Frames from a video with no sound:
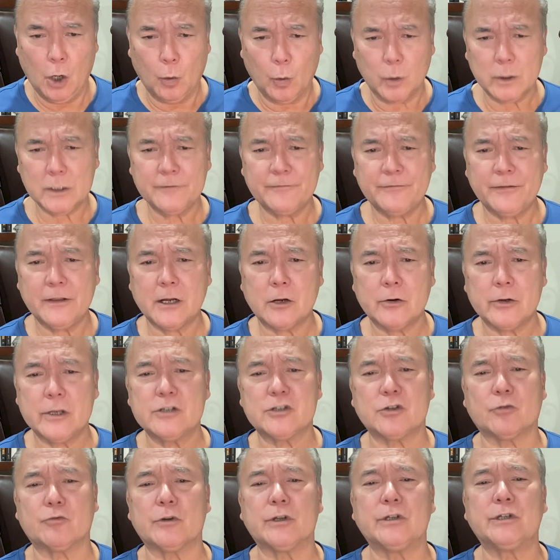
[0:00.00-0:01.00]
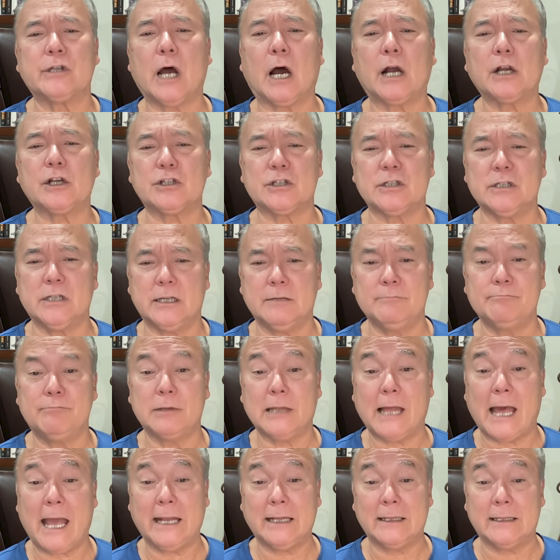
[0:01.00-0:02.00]
What if there is a reduction in
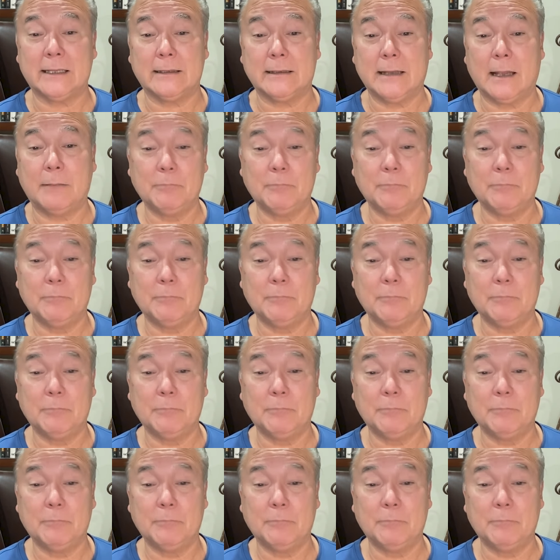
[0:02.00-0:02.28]
plankton?